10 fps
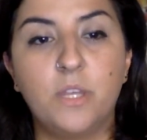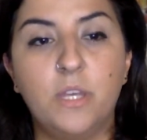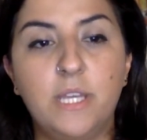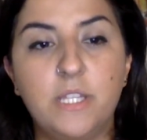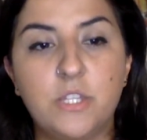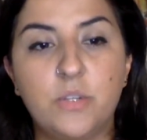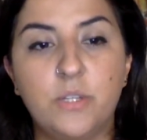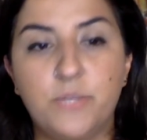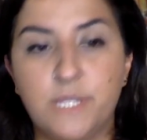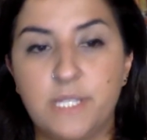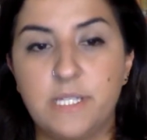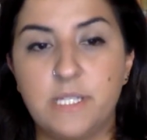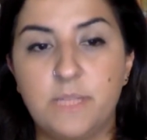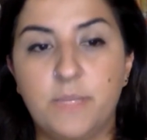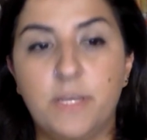insulin
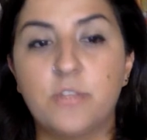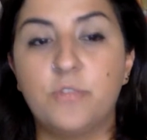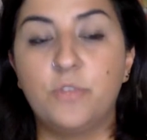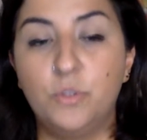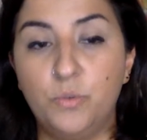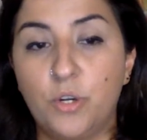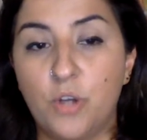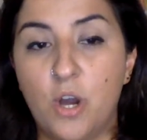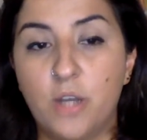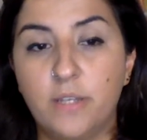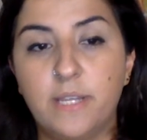resistance because of glucagon